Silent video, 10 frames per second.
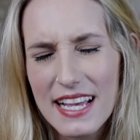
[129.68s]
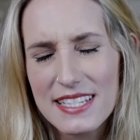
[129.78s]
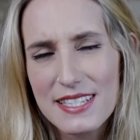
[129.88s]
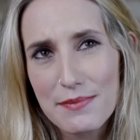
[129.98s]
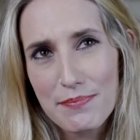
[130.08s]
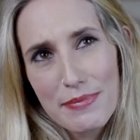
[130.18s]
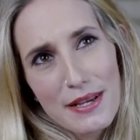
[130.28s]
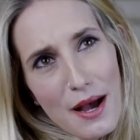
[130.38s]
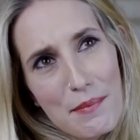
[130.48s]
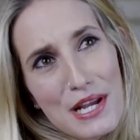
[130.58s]
it's
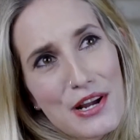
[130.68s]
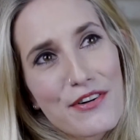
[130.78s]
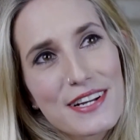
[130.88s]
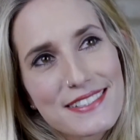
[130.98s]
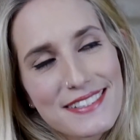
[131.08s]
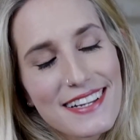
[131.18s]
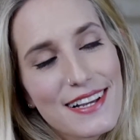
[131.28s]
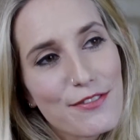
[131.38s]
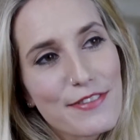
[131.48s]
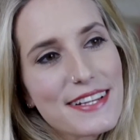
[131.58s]
become
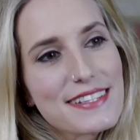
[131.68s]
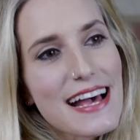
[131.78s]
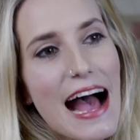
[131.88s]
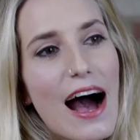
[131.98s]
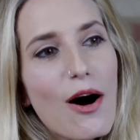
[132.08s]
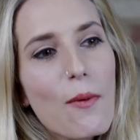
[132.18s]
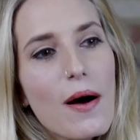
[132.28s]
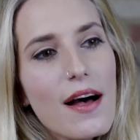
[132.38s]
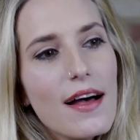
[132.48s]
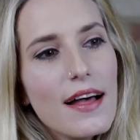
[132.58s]
increasingly obvious how
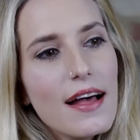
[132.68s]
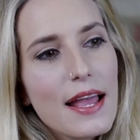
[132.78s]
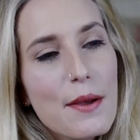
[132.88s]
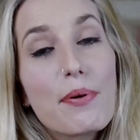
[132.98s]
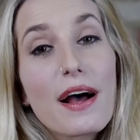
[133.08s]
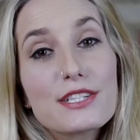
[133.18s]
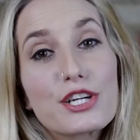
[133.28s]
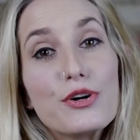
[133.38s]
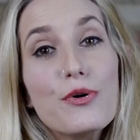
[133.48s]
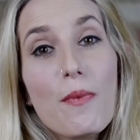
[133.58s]

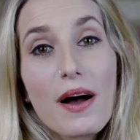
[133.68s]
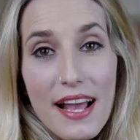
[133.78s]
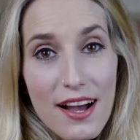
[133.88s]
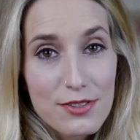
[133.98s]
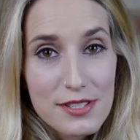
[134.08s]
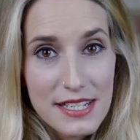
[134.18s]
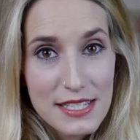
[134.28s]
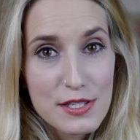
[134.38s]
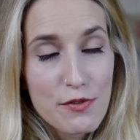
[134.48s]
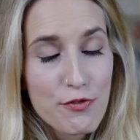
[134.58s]
impractical my house
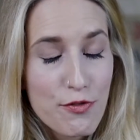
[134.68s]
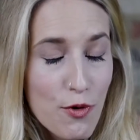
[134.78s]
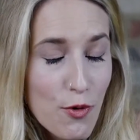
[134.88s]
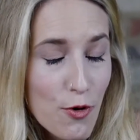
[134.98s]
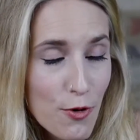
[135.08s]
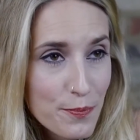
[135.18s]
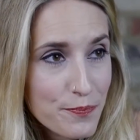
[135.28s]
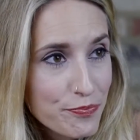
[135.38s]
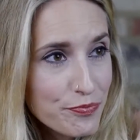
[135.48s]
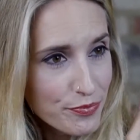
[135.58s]
is for
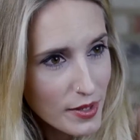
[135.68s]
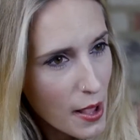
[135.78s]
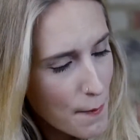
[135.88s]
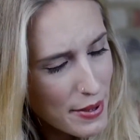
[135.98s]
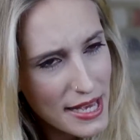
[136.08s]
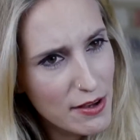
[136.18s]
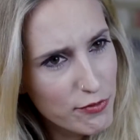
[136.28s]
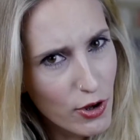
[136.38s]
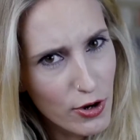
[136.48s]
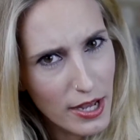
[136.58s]
being a
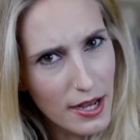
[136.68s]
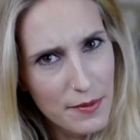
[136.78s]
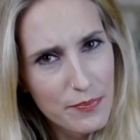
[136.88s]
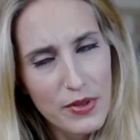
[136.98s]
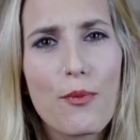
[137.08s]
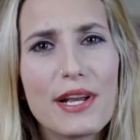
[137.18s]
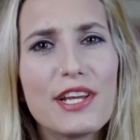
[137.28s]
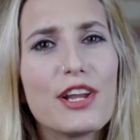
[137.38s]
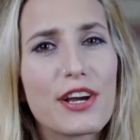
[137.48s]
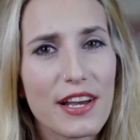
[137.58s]
vlogger. When
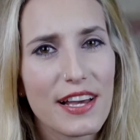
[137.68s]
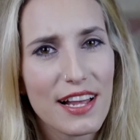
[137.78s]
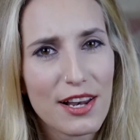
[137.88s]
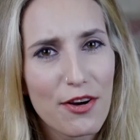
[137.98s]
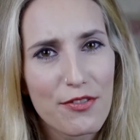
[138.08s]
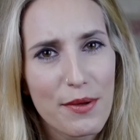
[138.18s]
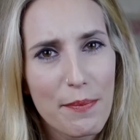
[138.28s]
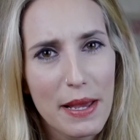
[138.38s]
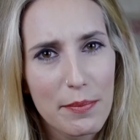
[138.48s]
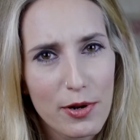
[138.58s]
you look at a lot of the
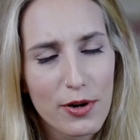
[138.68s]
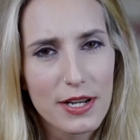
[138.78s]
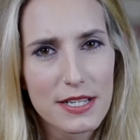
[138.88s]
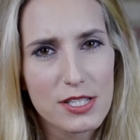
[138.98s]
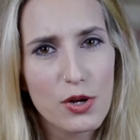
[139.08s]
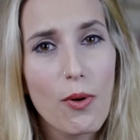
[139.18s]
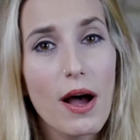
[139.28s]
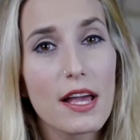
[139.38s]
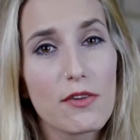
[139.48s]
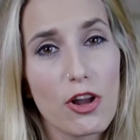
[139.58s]
big bloggers,
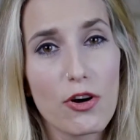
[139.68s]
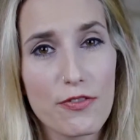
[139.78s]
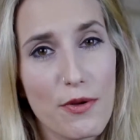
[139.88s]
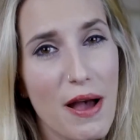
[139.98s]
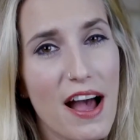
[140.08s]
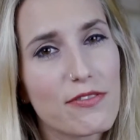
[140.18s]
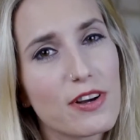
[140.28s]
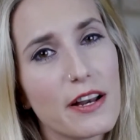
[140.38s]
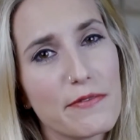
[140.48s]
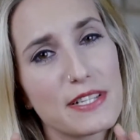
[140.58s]
quite a lot of them have
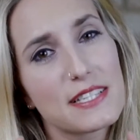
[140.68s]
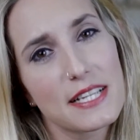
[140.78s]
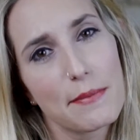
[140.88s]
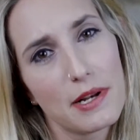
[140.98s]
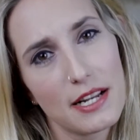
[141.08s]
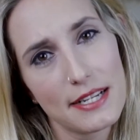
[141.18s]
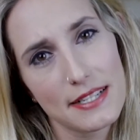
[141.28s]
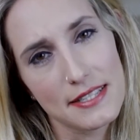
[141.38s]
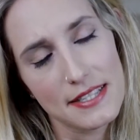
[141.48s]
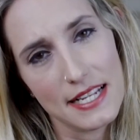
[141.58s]
kind of a similar
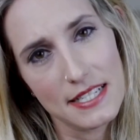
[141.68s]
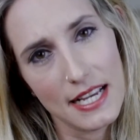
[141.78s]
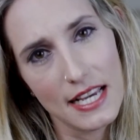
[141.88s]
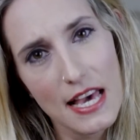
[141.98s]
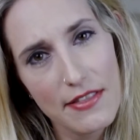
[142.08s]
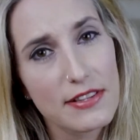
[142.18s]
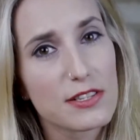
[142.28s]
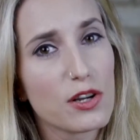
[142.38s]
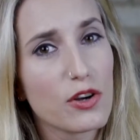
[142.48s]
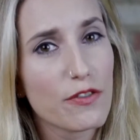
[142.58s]
aesthetic.
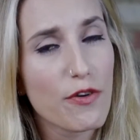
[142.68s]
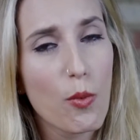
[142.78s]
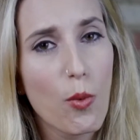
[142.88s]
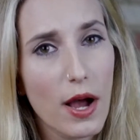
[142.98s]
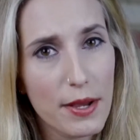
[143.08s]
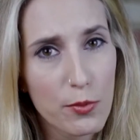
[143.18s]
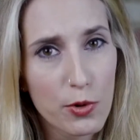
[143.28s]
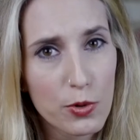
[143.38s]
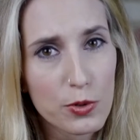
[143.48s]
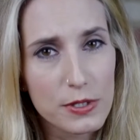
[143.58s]
There's a lot of white
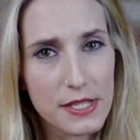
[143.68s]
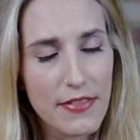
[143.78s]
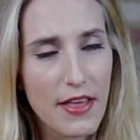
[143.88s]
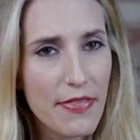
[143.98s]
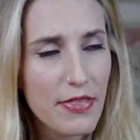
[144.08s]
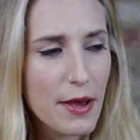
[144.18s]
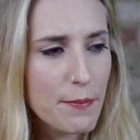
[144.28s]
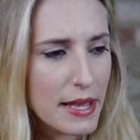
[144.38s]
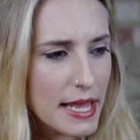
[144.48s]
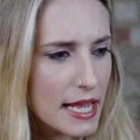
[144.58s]
walls, and then
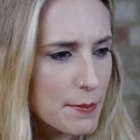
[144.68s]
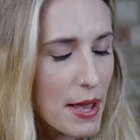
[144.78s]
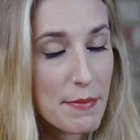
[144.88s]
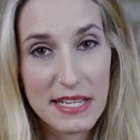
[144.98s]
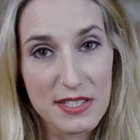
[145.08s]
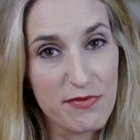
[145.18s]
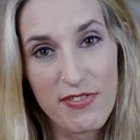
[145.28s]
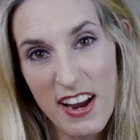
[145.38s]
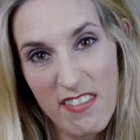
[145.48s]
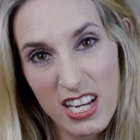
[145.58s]
there'll be maybe some
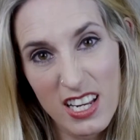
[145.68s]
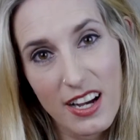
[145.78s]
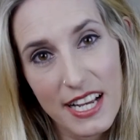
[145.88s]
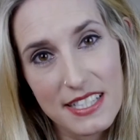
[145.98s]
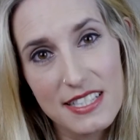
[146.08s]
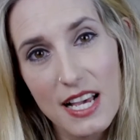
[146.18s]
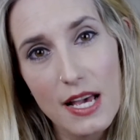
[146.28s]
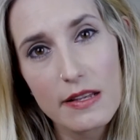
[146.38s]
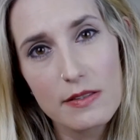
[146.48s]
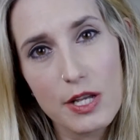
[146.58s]
fairy lights,
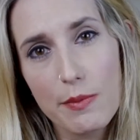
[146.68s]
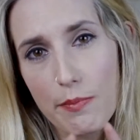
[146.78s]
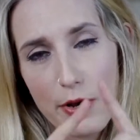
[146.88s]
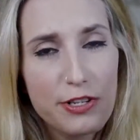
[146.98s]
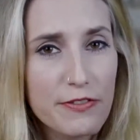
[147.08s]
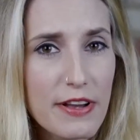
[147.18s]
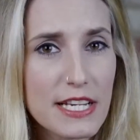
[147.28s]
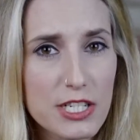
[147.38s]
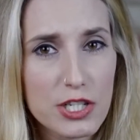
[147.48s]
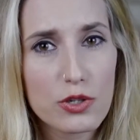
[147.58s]
some
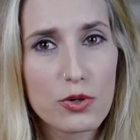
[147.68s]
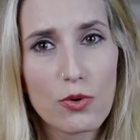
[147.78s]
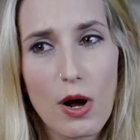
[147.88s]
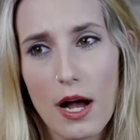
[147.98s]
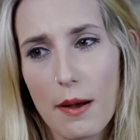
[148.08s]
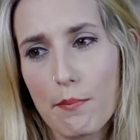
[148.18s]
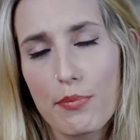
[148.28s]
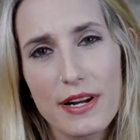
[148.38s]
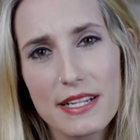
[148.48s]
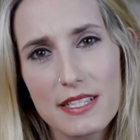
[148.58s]
motivational
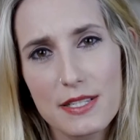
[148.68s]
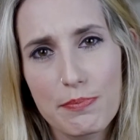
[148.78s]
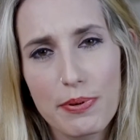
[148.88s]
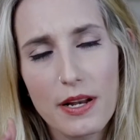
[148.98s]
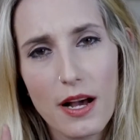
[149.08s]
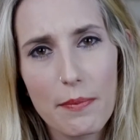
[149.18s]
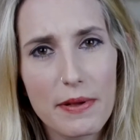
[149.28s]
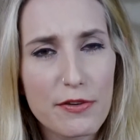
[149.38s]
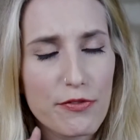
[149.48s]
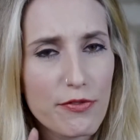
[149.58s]
prints put up
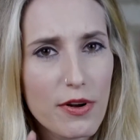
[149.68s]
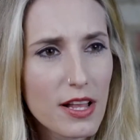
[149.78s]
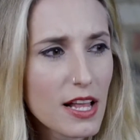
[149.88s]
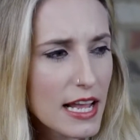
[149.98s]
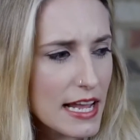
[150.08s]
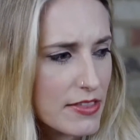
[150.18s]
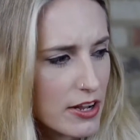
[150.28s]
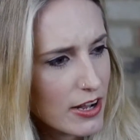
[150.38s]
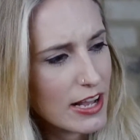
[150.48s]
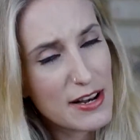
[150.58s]
in
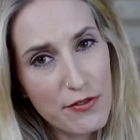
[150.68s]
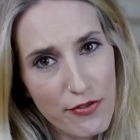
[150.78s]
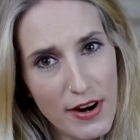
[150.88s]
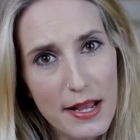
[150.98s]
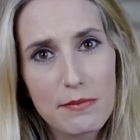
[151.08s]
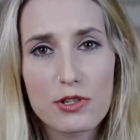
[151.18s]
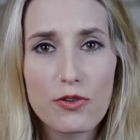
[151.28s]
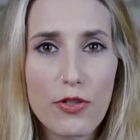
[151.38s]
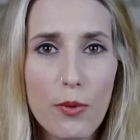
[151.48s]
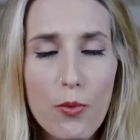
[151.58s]
either in frames
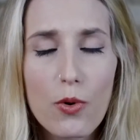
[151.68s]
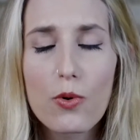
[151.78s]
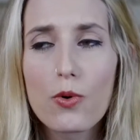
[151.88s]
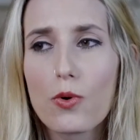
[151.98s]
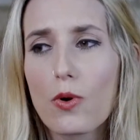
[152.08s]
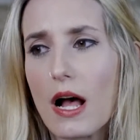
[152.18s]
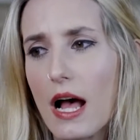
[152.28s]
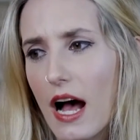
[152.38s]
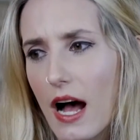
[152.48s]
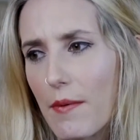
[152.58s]
or on the wall,
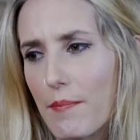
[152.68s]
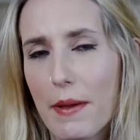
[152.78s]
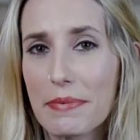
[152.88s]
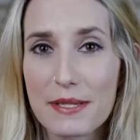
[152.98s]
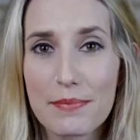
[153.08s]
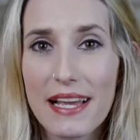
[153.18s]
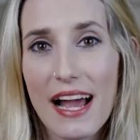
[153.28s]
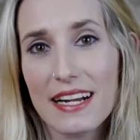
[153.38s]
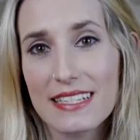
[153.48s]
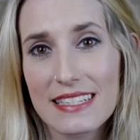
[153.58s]
maybe some
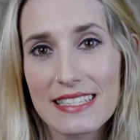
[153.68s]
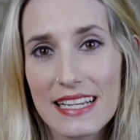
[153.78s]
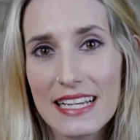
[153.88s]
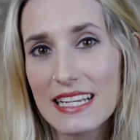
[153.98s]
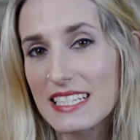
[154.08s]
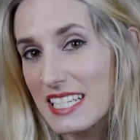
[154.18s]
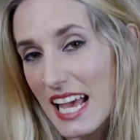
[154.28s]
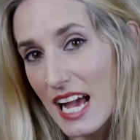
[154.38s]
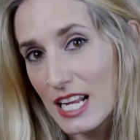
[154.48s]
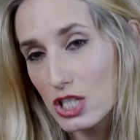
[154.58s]
cactuses,
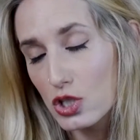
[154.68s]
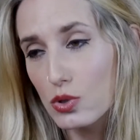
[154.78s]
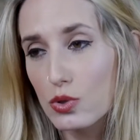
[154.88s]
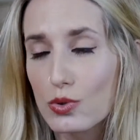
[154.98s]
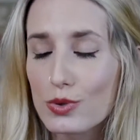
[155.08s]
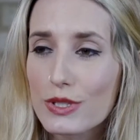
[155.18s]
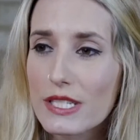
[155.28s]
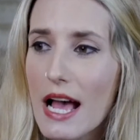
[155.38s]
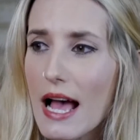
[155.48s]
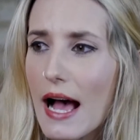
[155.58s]

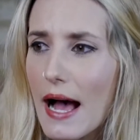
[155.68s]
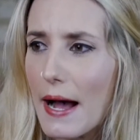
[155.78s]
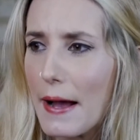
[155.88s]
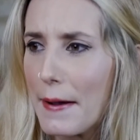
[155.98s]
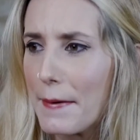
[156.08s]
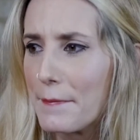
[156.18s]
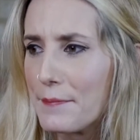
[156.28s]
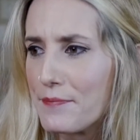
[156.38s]
candles, I